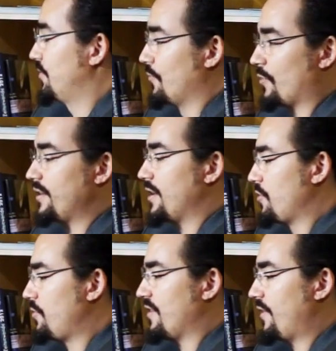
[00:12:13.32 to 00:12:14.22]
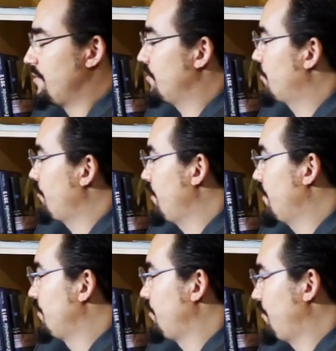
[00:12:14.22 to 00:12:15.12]
So right now you have industry
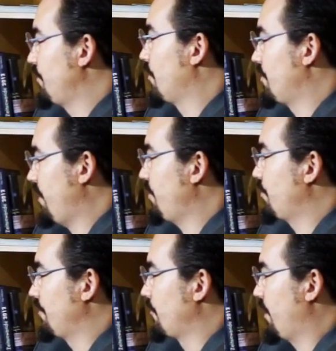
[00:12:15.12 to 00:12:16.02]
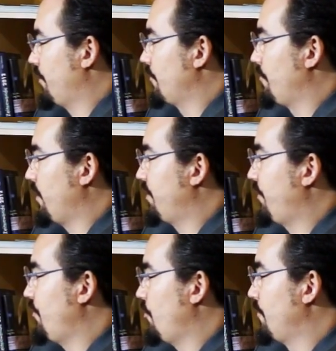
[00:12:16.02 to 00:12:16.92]
that is using automation, right? They're
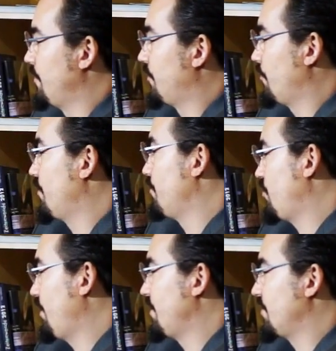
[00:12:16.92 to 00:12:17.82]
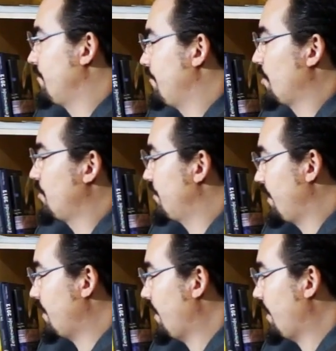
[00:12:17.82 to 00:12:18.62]
replacing humans with machines as much as they